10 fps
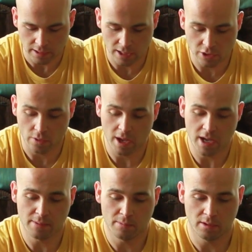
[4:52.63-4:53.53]
Now
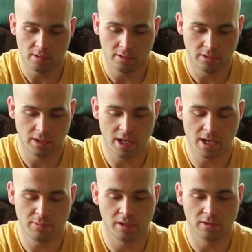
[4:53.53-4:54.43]
the
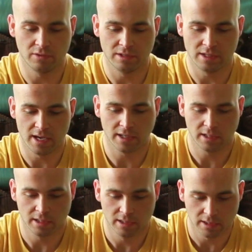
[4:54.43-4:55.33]
aiming of the
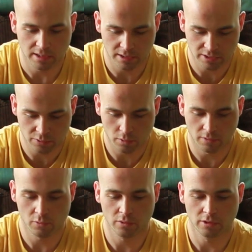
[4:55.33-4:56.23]
deck is
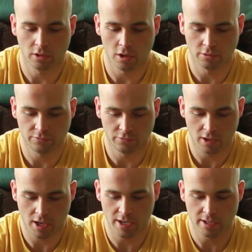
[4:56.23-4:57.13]
wherever you want the card to
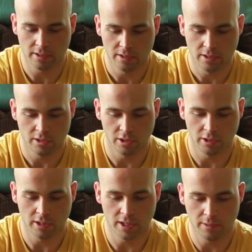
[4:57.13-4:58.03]
fly, you're
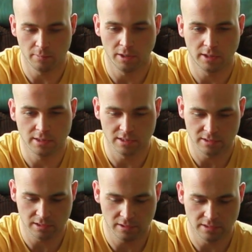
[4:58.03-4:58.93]
going to aim like as
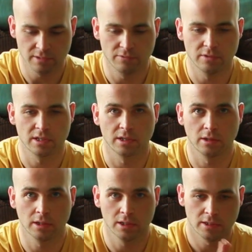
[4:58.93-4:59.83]
if it's like
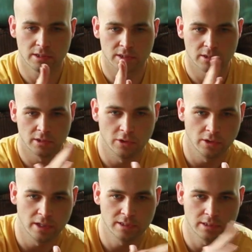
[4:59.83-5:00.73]
this. know,
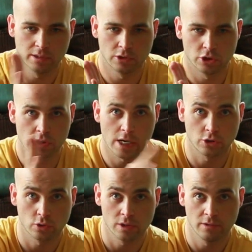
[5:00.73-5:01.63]
that's the
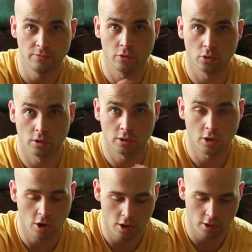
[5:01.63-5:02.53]
trajectory of your
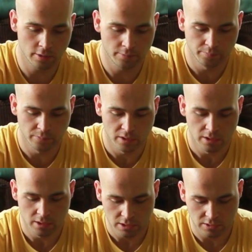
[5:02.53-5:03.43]
card.
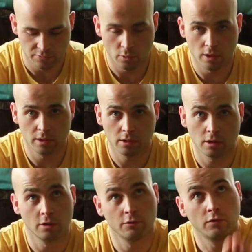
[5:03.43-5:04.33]
So if you're wanting the
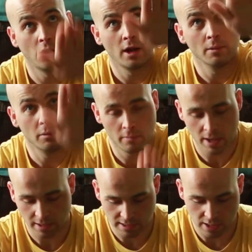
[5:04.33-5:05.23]
card to fly up and
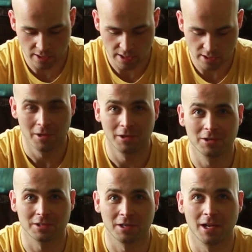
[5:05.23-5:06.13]
back down at you,
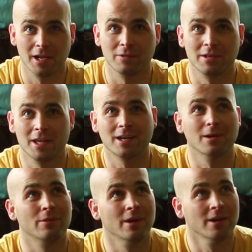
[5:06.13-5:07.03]
you're just going to aim the deck
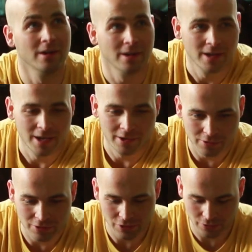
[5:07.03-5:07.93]
up there, and
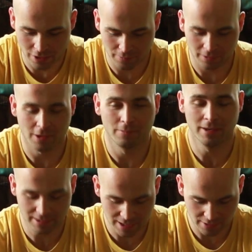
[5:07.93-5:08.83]
it'll shoot up and come
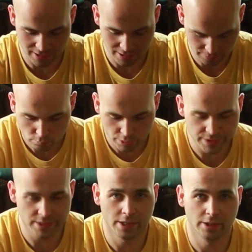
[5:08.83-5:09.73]
back down at you.
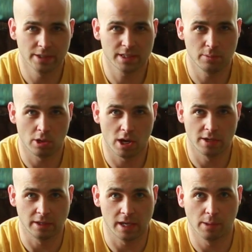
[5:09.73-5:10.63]
But let's get
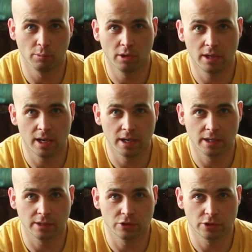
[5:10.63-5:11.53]
behind the camera, and
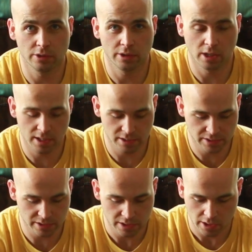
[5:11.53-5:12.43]
I can show you
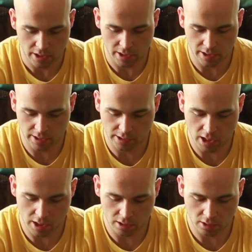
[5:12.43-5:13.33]
guys
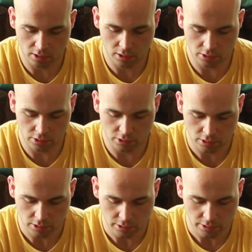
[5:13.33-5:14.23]
kind of the little